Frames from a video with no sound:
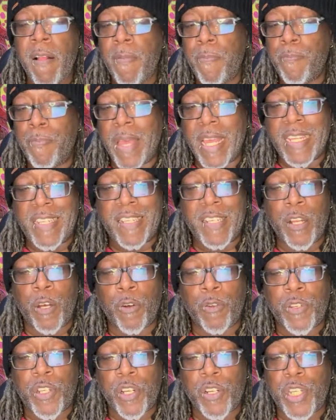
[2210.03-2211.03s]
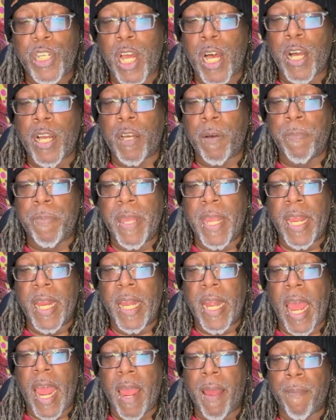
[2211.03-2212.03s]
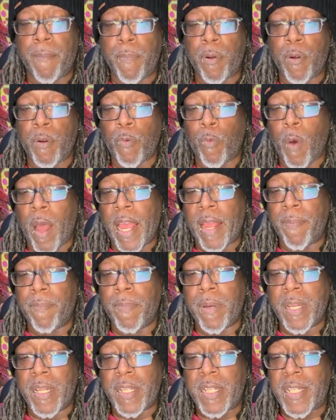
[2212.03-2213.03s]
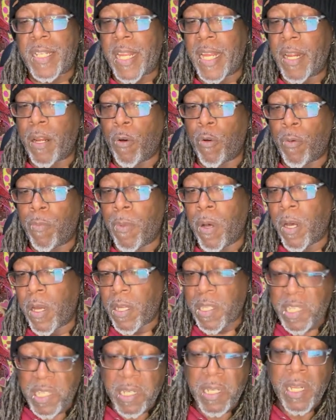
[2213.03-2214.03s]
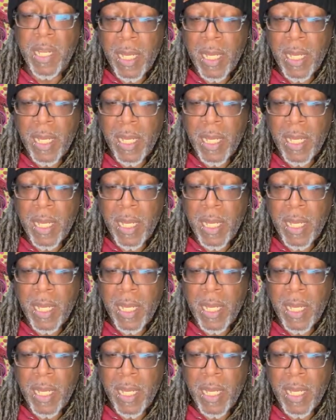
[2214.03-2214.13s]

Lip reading: Base notes are tonka bean, amber, white musk, and oat moss.